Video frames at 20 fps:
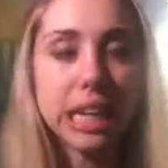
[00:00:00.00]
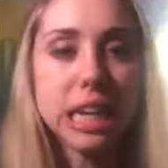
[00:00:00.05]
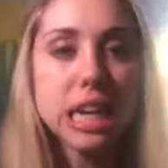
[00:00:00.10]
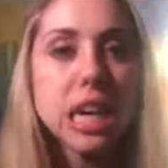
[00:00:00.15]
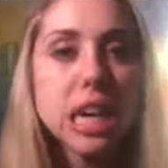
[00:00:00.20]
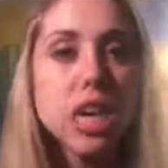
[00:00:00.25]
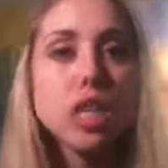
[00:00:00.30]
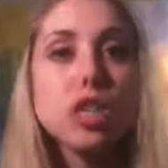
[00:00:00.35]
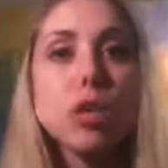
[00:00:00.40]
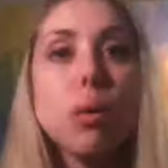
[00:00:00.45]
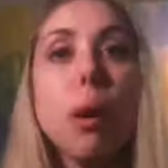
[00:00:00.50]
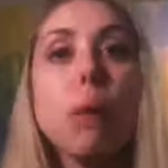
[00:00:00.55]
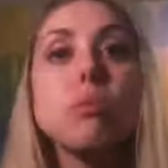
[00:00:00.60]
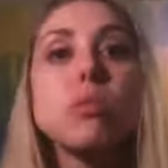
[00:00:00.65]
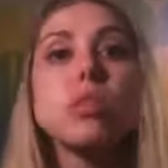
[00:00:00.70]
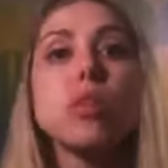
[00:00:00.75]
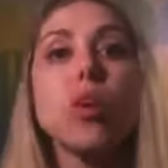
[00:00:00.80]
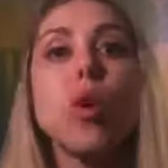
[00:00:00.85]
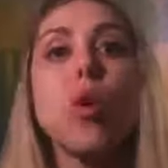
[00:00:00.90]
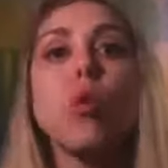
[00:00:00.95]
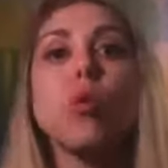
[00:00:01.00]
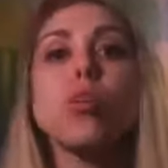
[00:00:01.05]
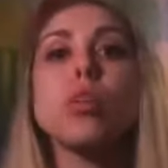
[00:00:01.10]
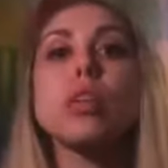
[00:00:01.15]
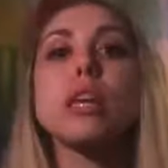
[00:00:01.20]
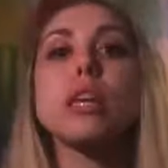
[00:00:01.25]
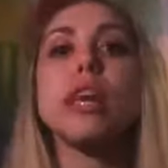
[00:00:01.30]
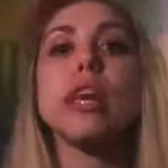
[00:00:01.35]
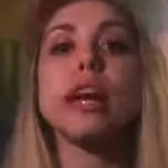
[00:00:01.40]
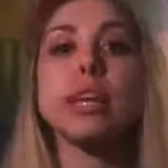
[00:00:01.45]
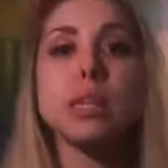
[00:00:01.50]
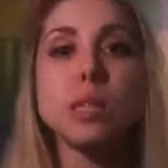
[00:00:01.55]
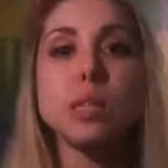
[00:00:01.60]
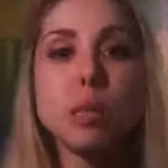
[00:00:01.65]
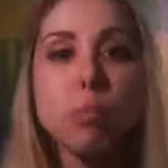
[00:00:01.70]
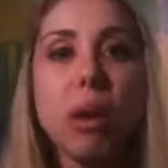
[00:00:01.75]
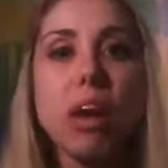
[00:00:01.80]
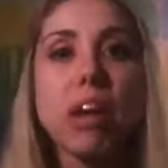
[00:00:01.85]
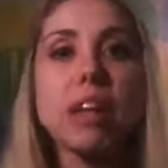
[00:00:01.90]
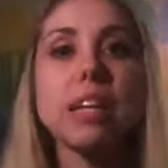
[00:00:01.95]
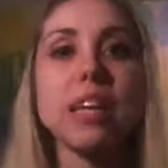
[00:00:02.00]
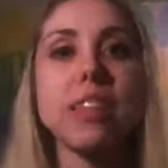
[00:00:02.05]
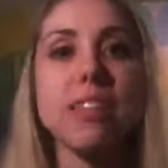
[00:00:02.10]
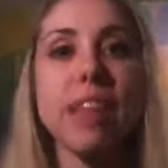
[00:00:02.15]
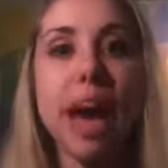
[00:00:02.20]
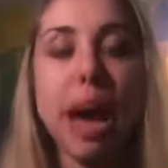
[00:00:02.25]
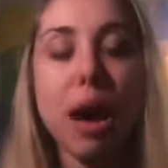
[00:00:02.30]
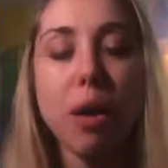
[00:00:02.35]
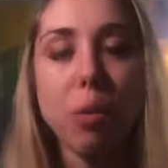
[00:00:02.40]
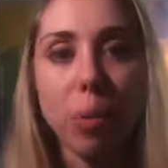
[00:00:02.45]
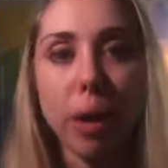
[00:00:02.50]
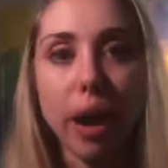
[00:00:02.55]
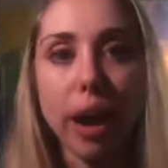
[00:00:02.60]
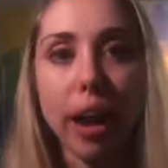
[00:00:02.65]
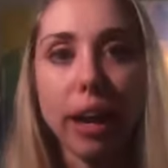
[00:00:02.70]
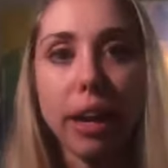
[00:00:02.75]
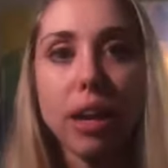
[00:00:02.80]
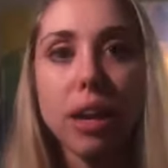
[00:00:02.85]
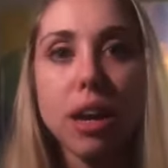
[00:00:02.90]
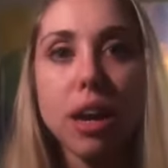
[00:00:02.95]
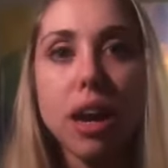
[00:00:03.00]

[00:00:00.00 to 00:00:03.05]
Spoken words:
And so I was totally like expanding in that way,